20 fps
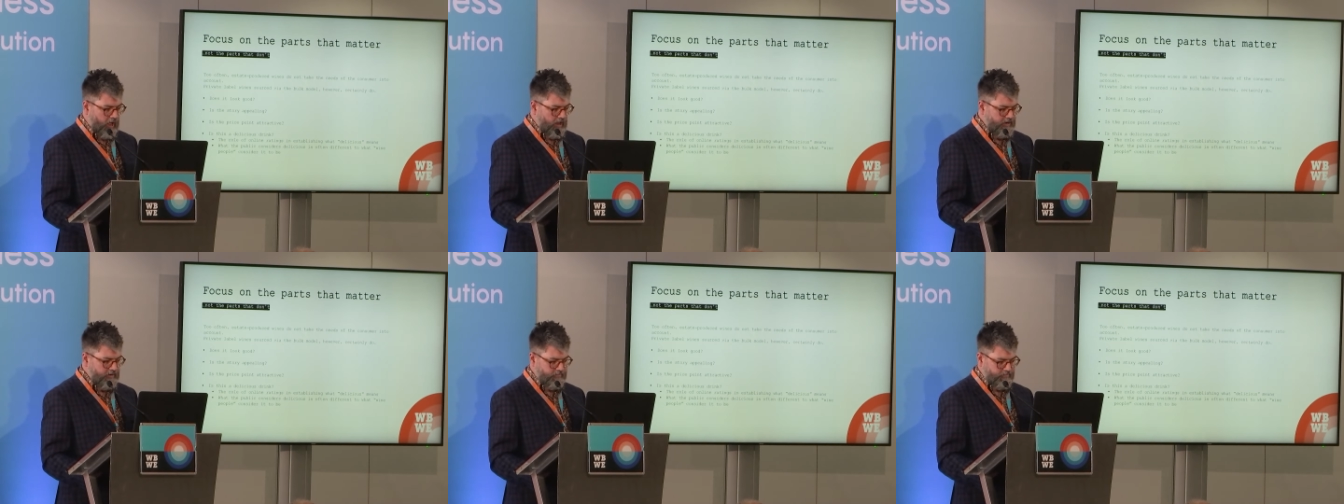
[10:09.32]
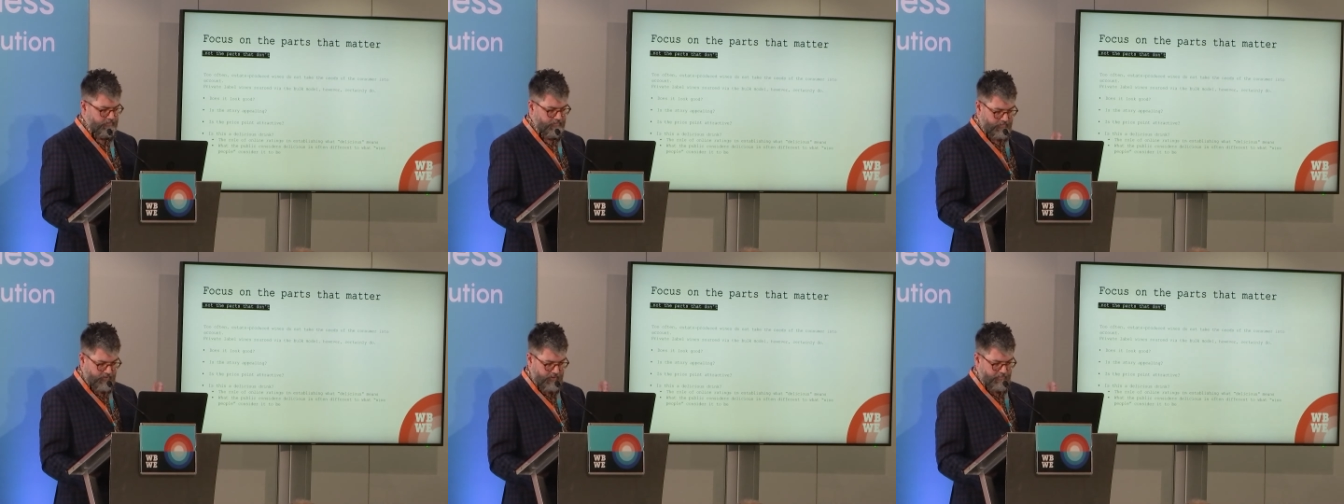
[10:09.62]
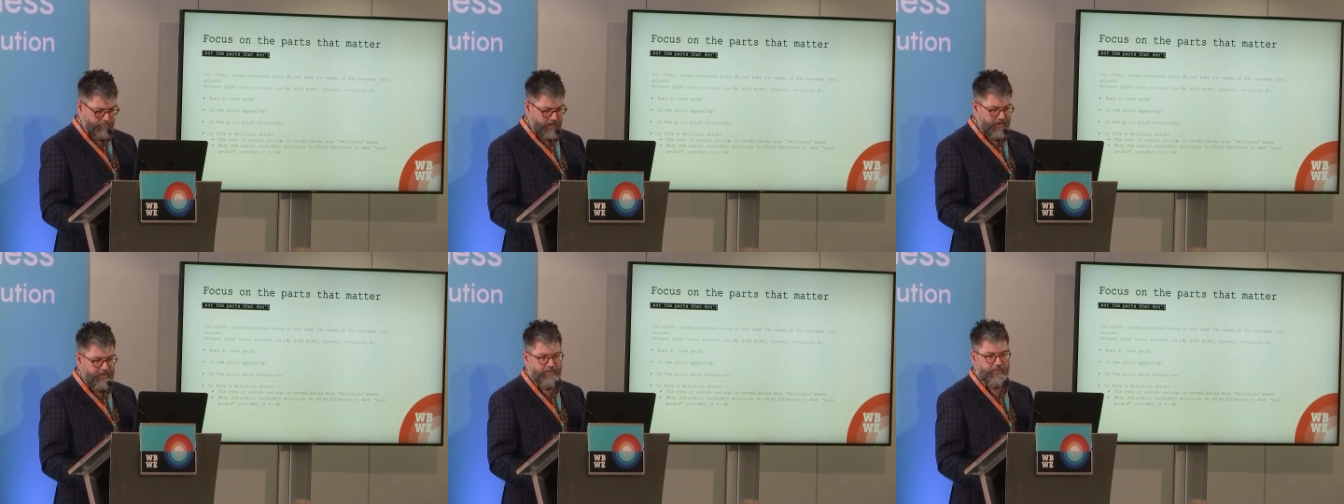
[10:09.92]
and the
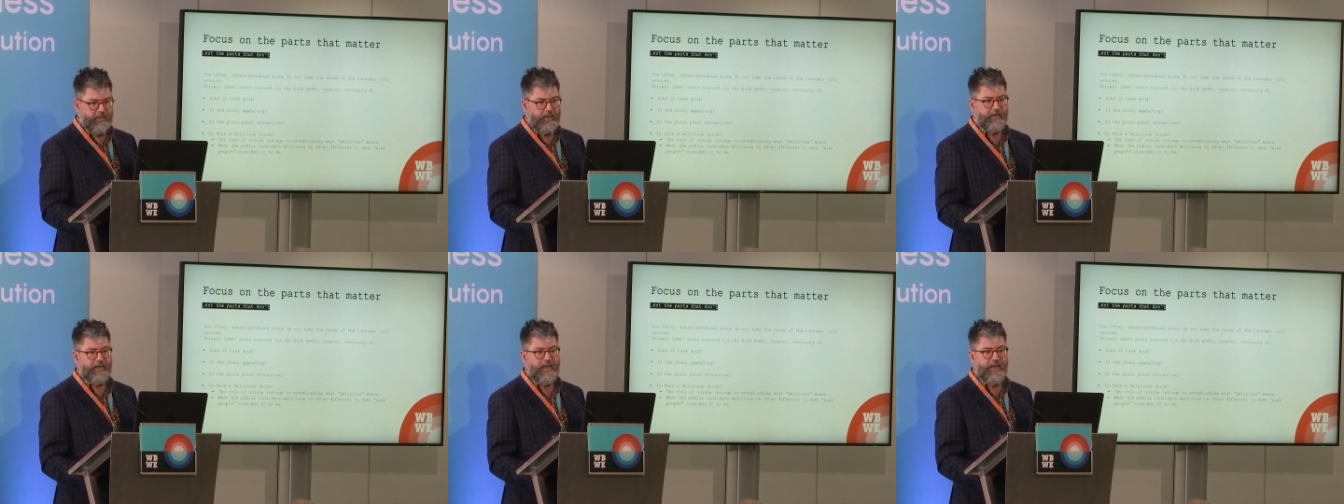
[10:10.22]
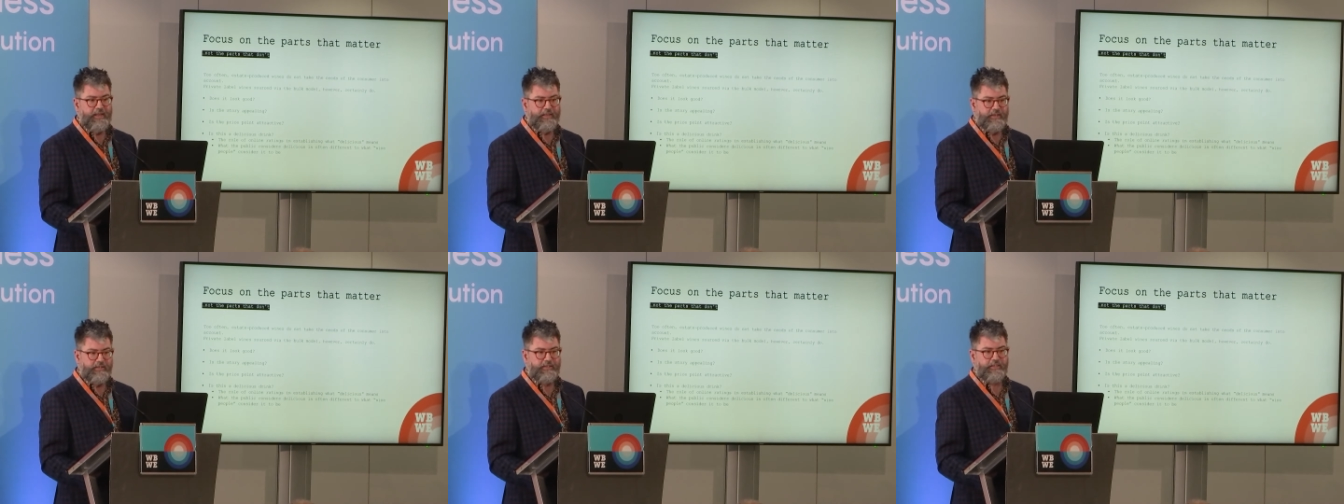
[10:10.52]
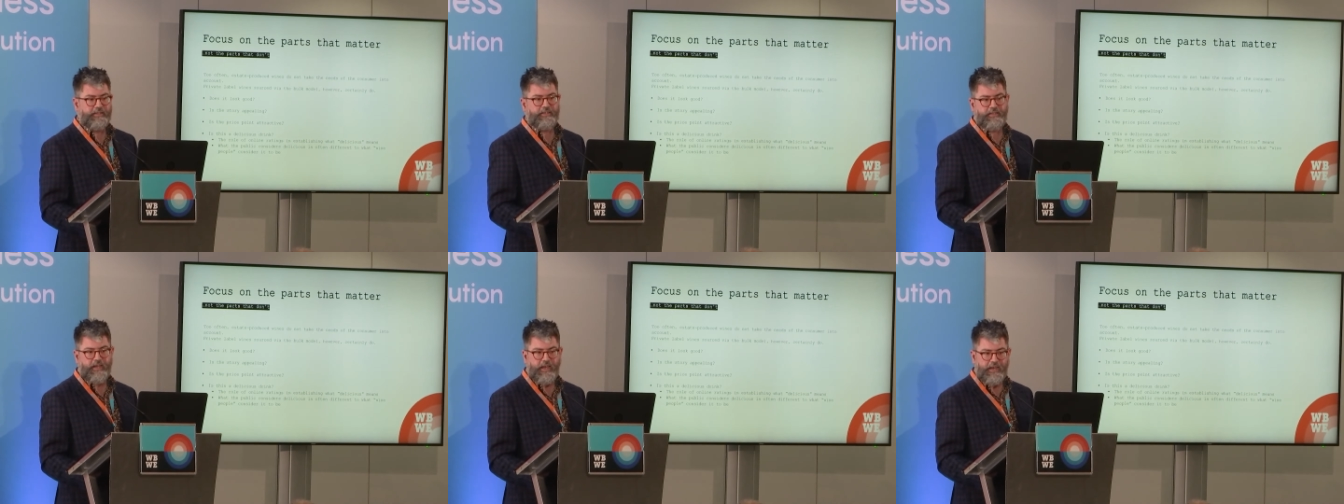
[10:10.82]
big thing, does
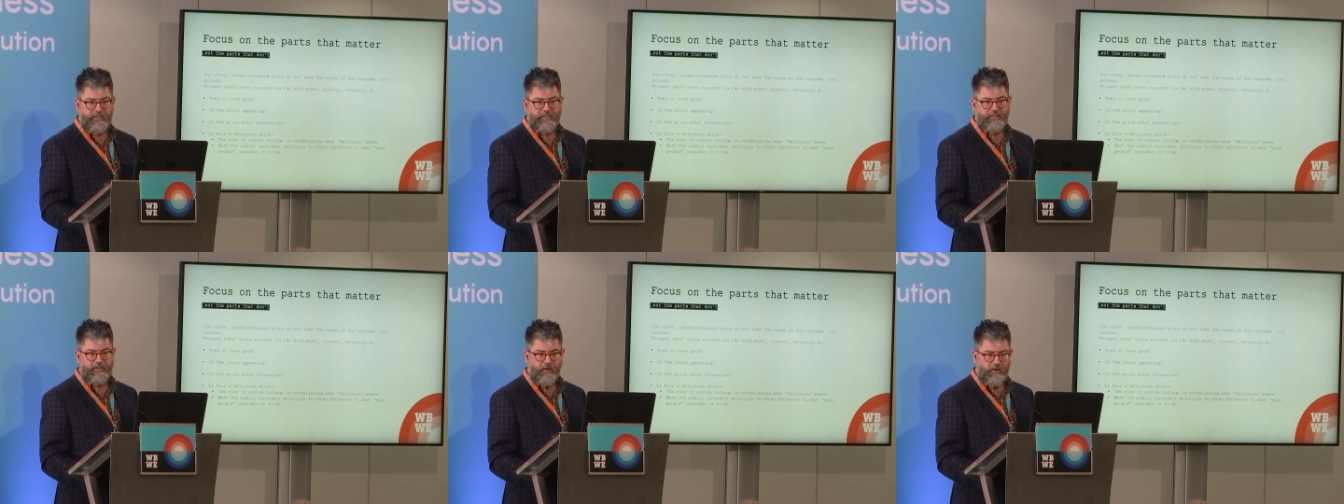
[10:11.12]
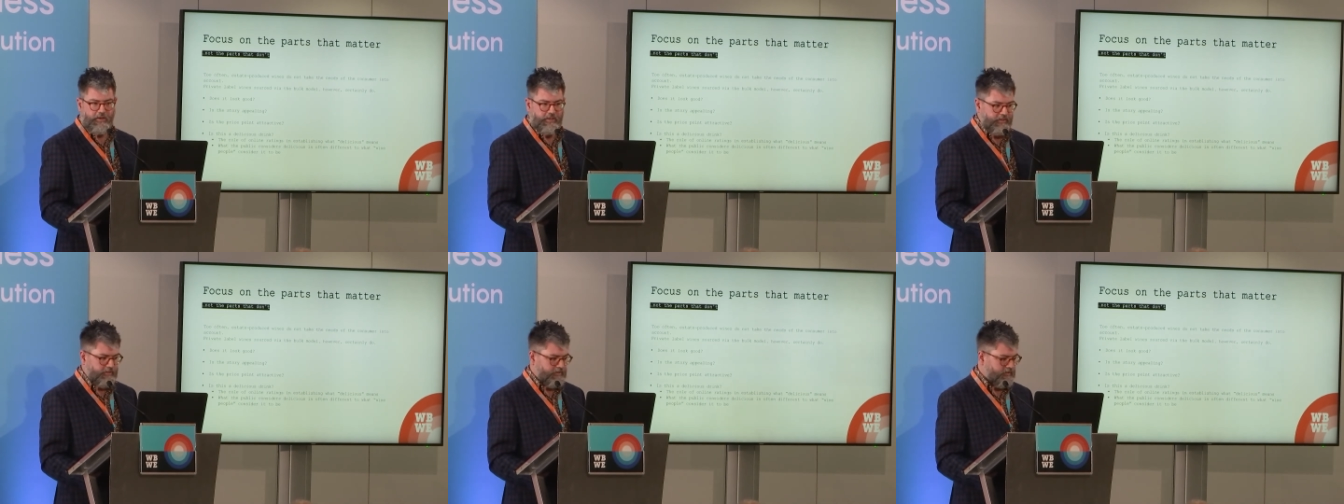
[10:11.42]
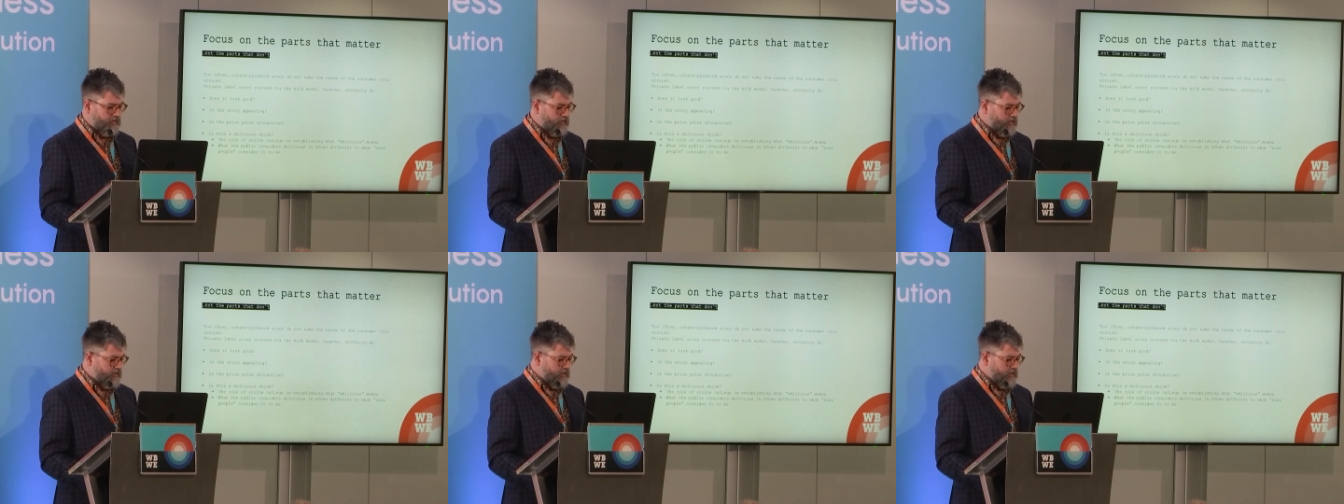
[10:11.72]
this taste nice?